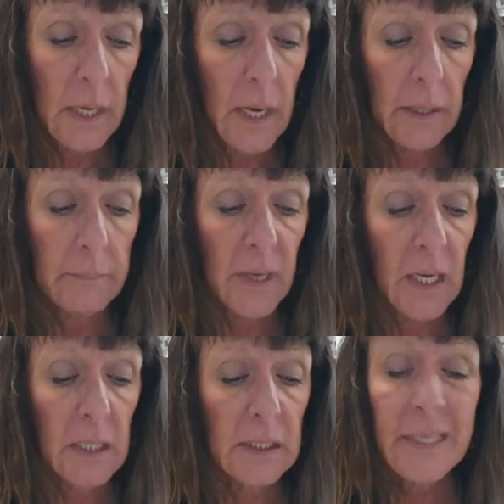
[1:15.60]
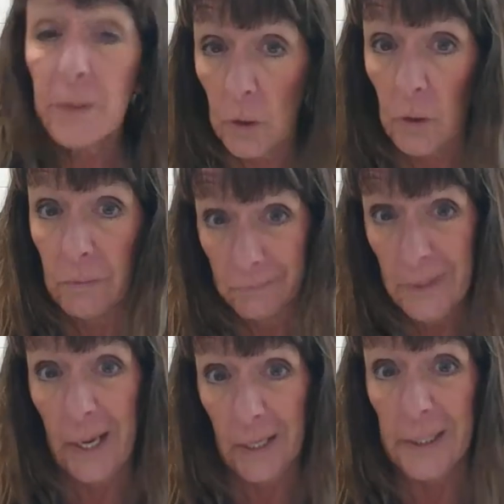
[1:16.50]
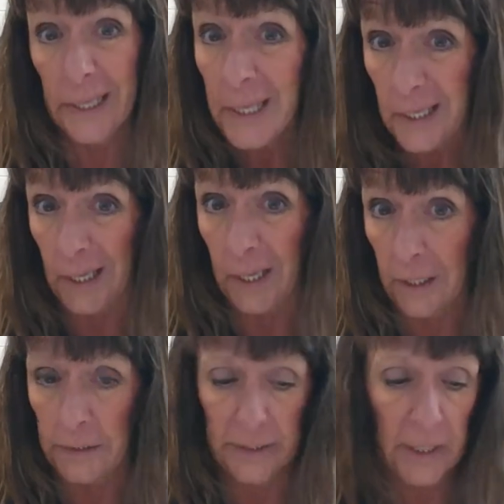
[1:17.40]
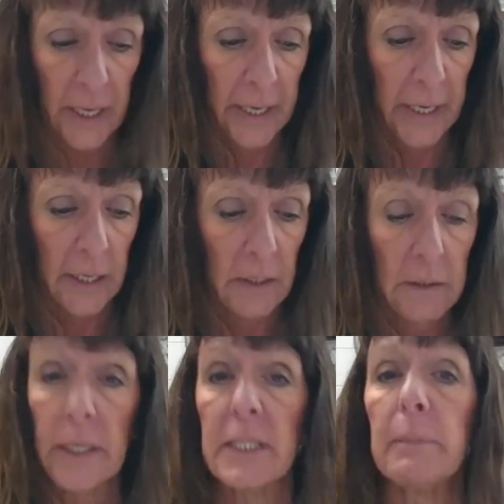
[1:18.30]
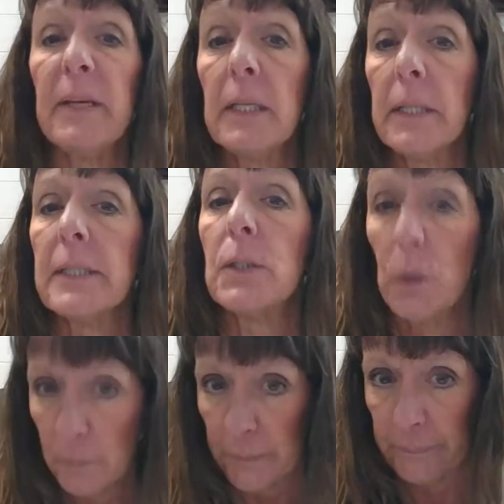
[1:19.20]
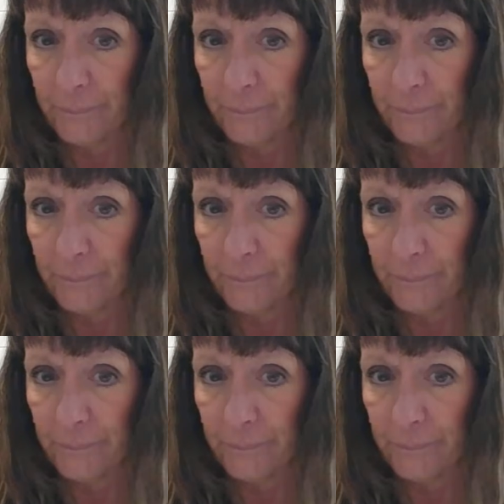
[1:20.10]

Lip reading: A lintel, L-E-N-T-I-L, is a bean in a soup.